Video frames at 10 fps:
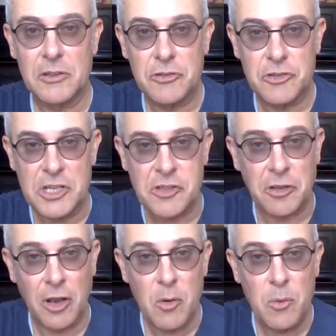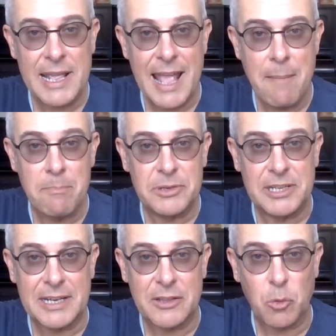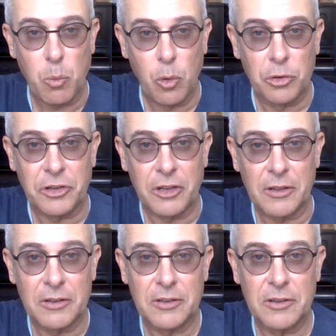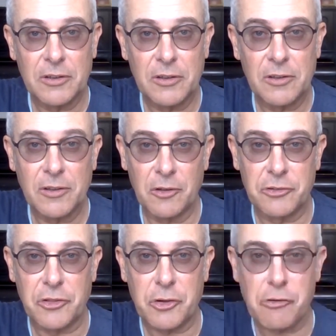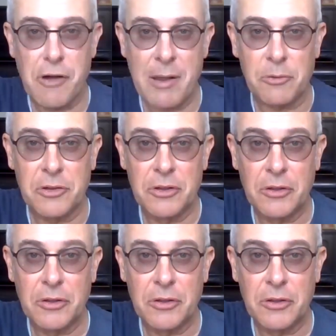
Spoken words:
She slowly emptied the water onto the ground.